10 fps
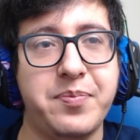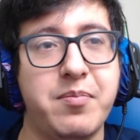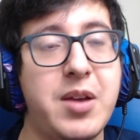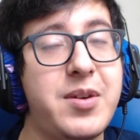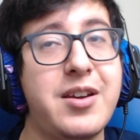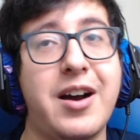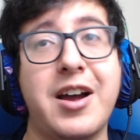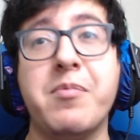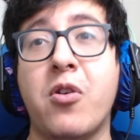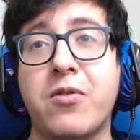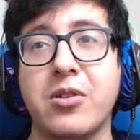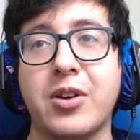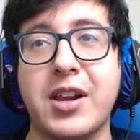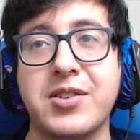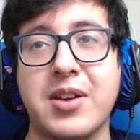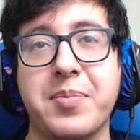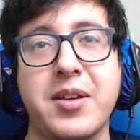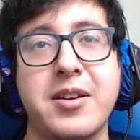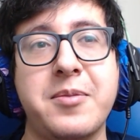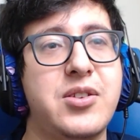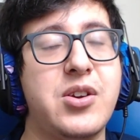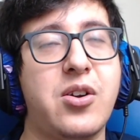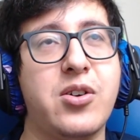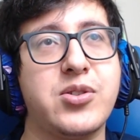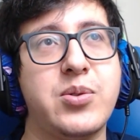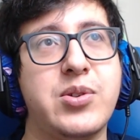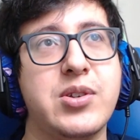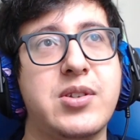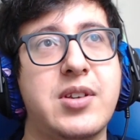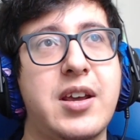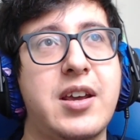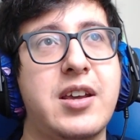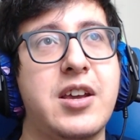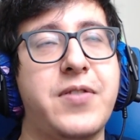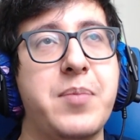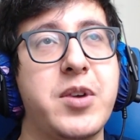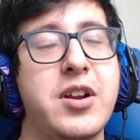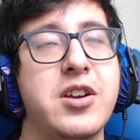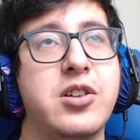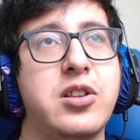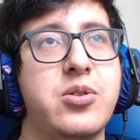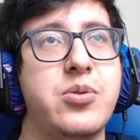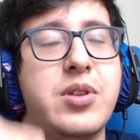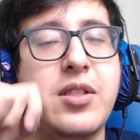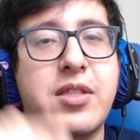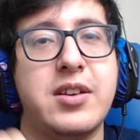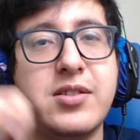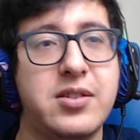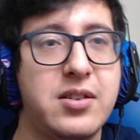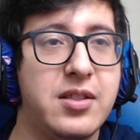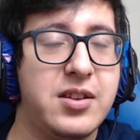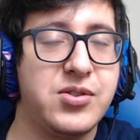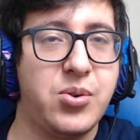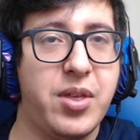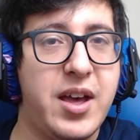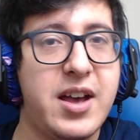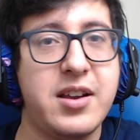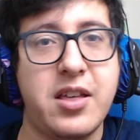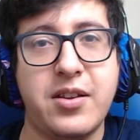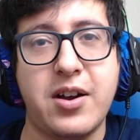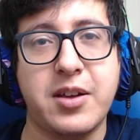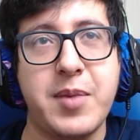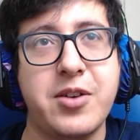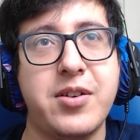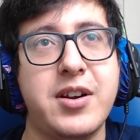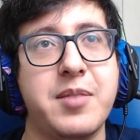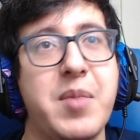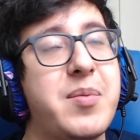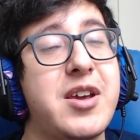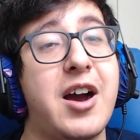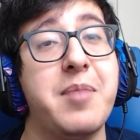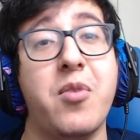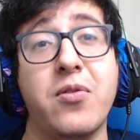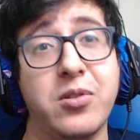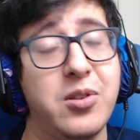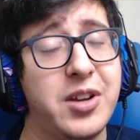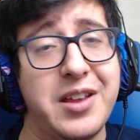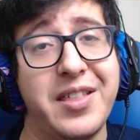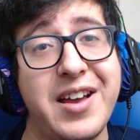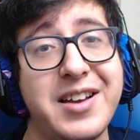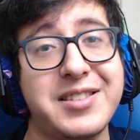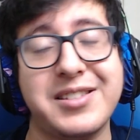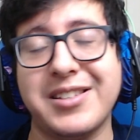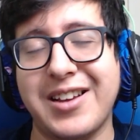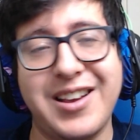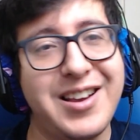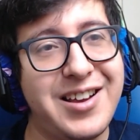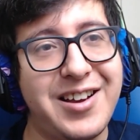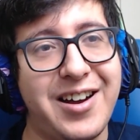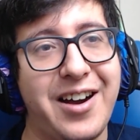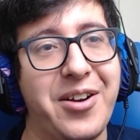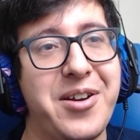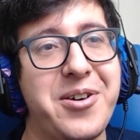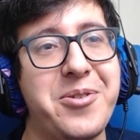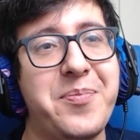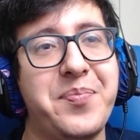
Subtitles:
Maybe I'm overlooking something. You could also just say if I'm gonna include this or that in the documentary. Maybe I'm overlooking that. I don't know.